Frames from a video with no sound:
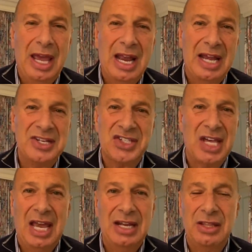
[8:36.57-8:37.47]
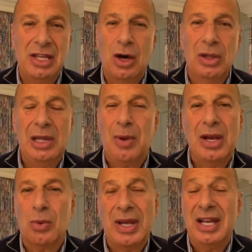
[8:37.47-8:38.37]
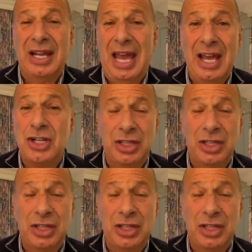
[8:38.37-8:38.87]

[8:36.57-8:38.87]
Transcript: And I decided the only way to re engage